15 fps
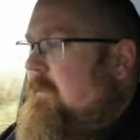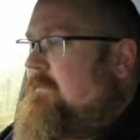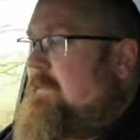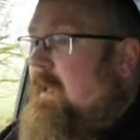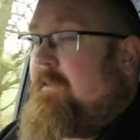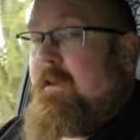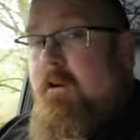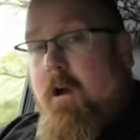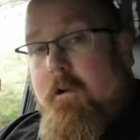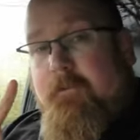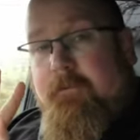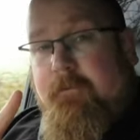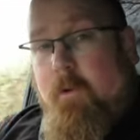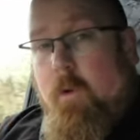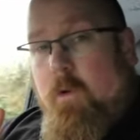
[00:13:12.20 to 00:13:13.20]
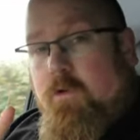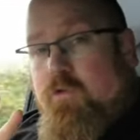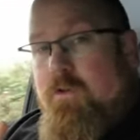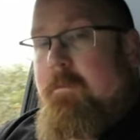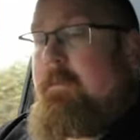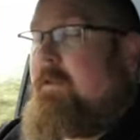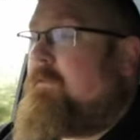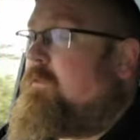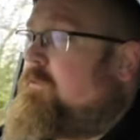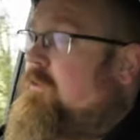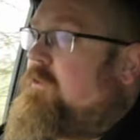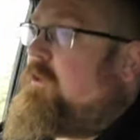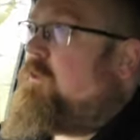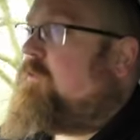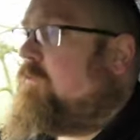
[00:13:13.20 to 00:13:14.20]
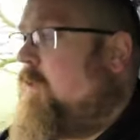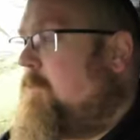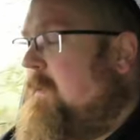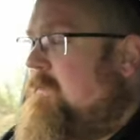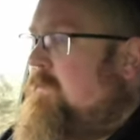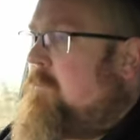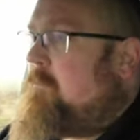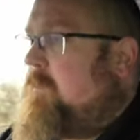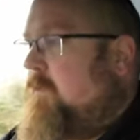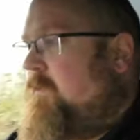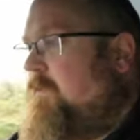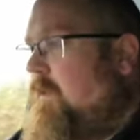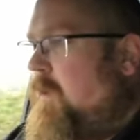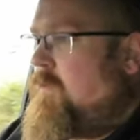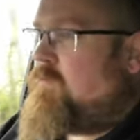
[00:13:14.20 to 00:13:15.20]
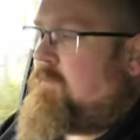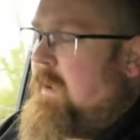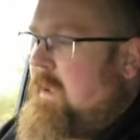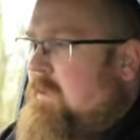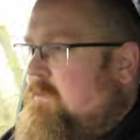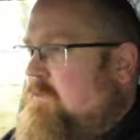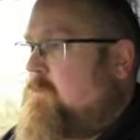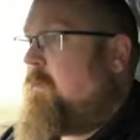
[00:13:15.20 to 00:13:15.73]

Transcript: Now there are four trim levels to choose from in the Musso range.